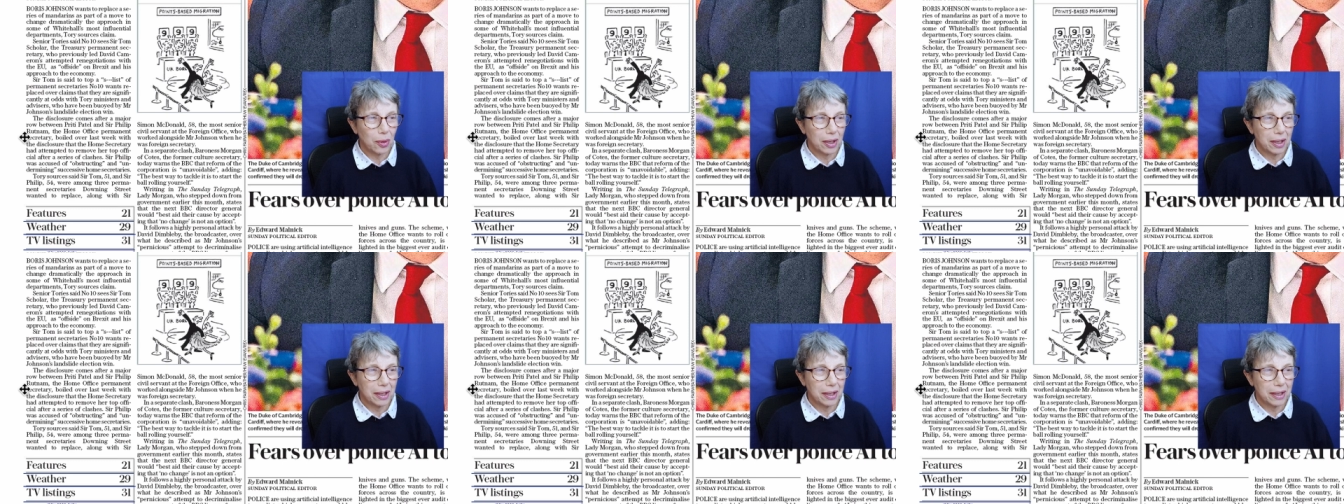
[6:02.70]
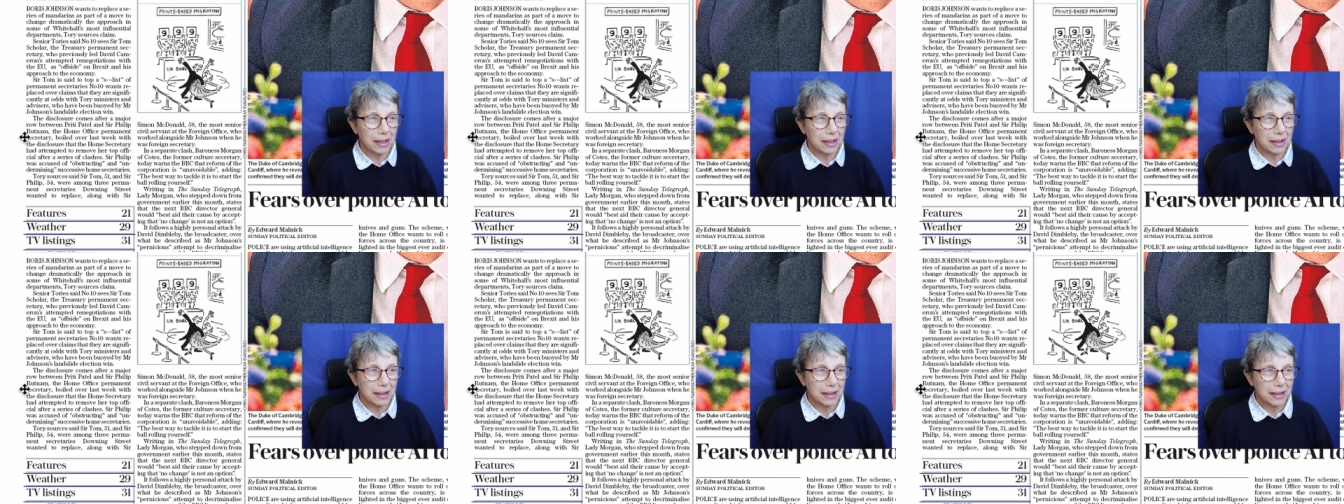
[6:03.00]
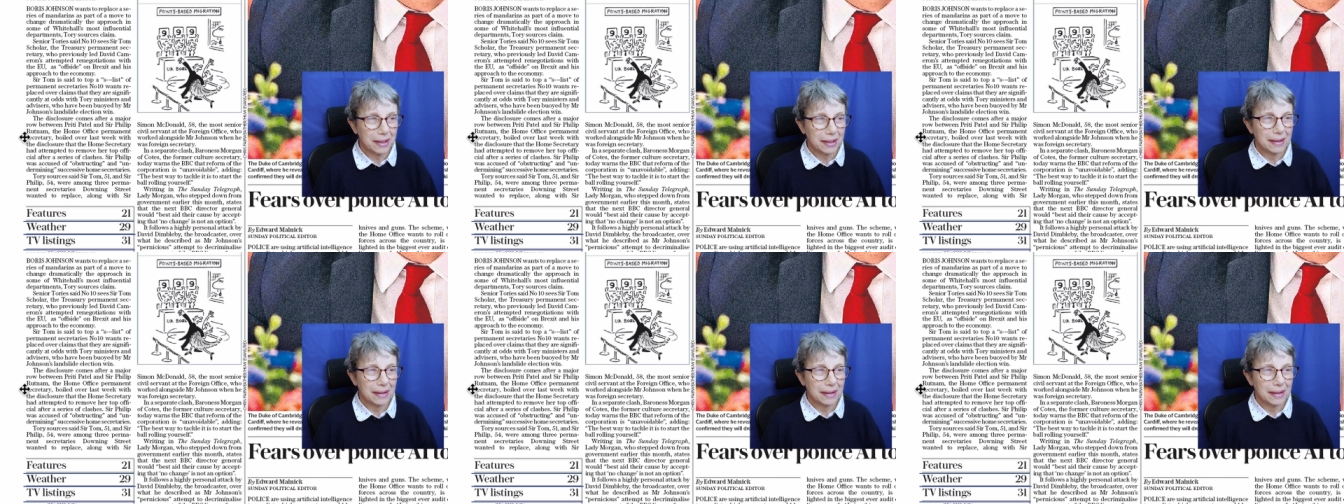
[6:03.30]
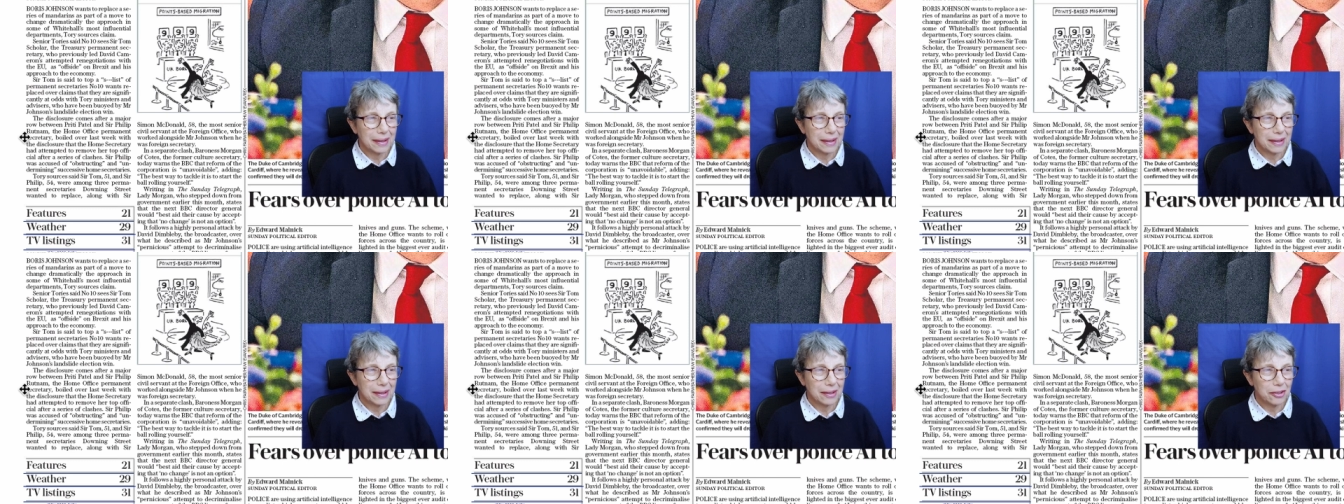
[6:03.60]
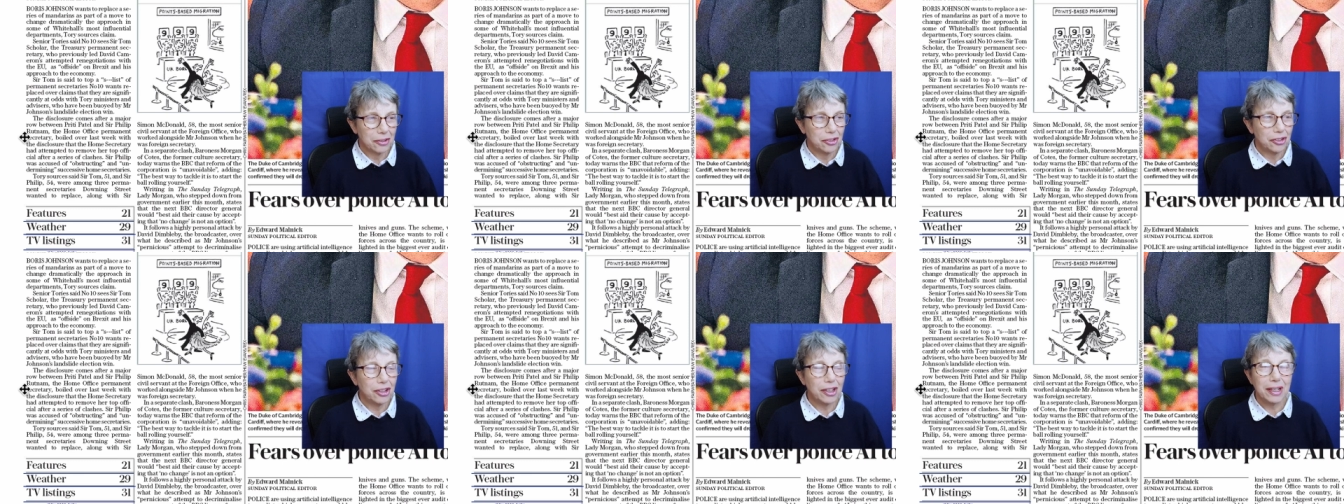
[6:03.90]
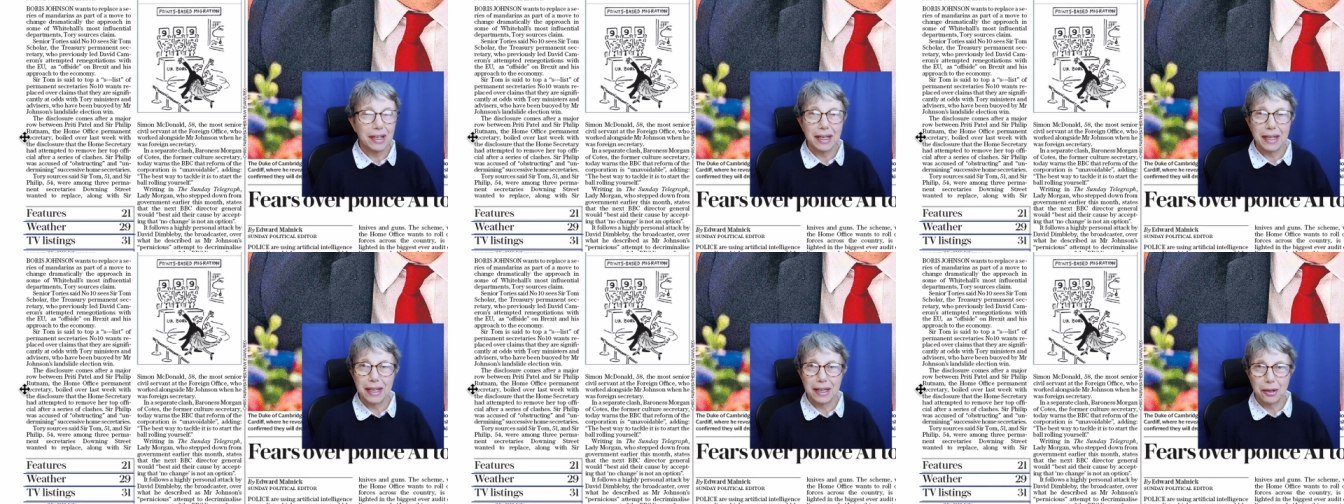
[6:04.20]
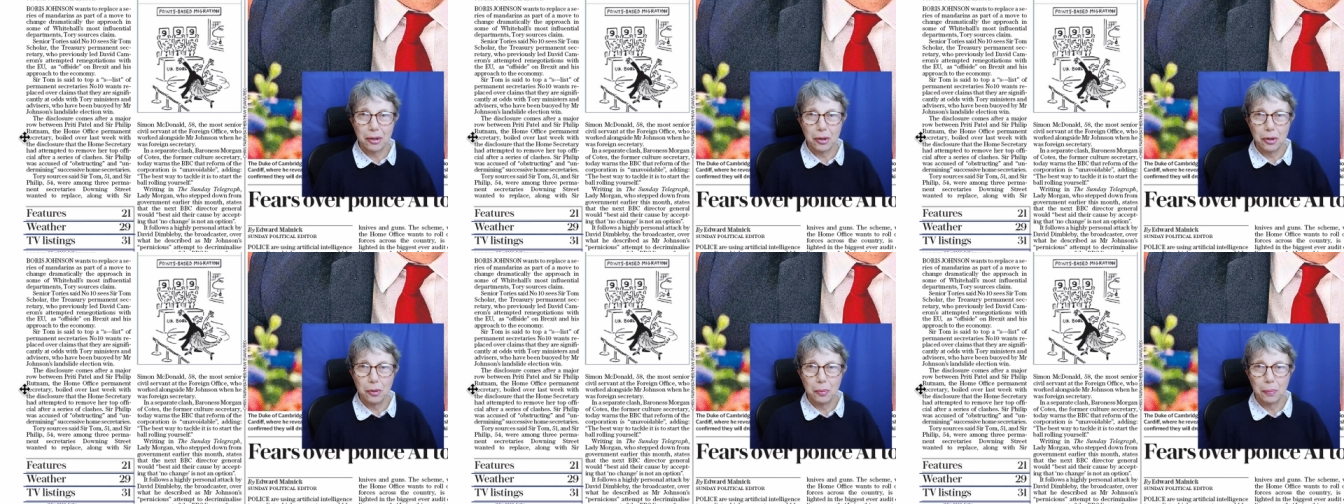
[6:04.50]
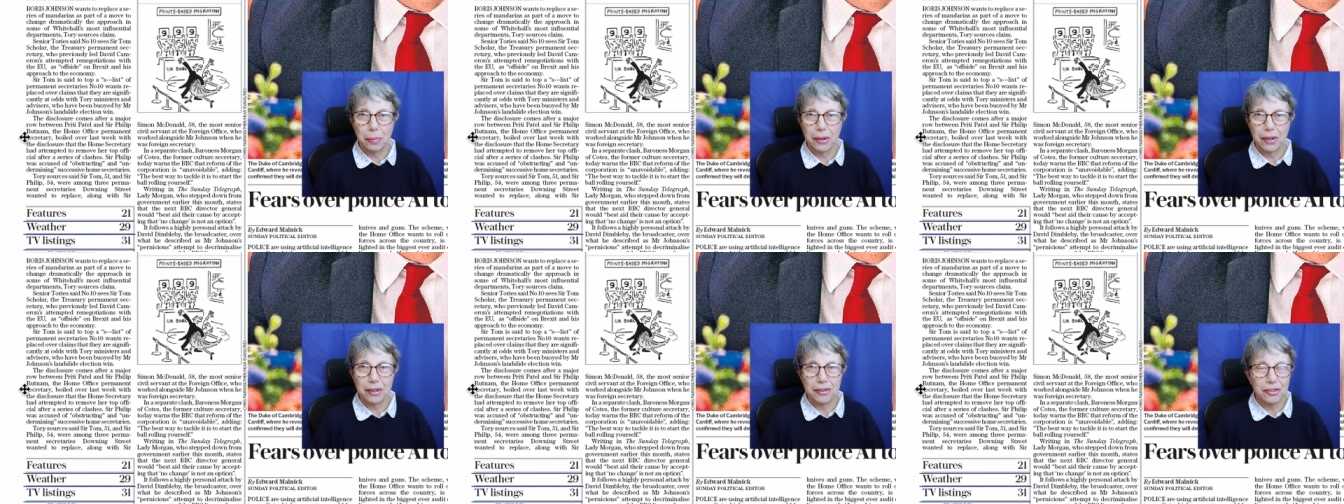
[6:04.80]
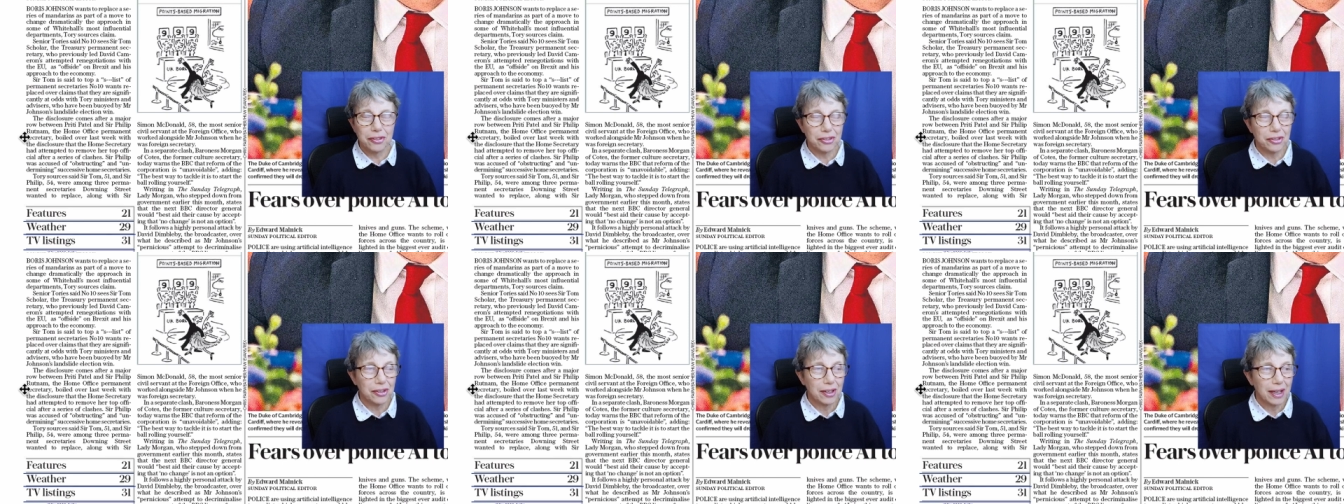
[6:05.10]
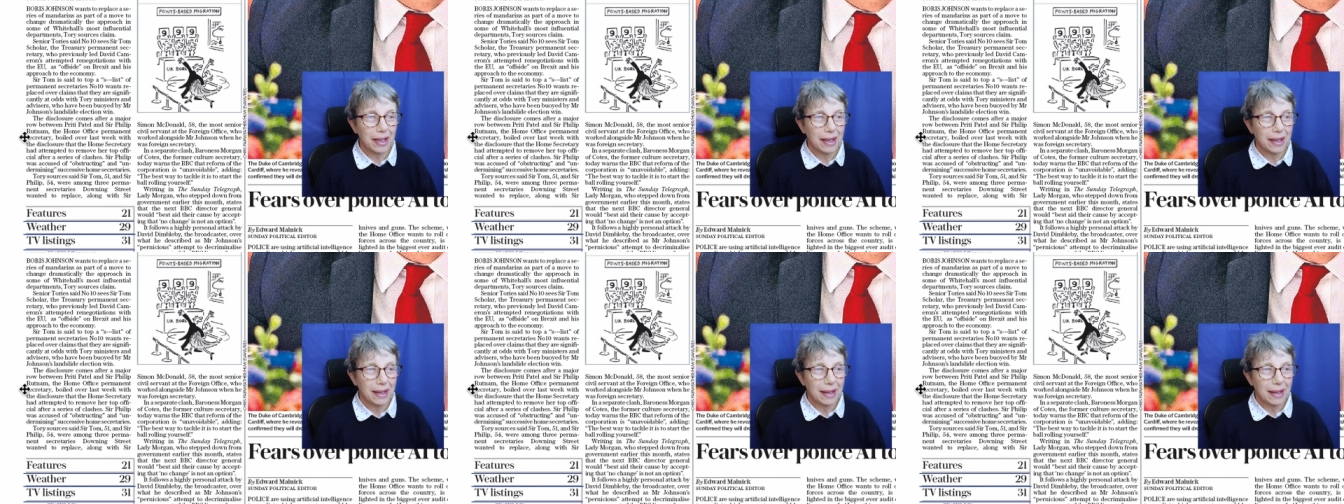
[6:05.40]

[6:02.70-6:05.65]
were Jilly Cooper's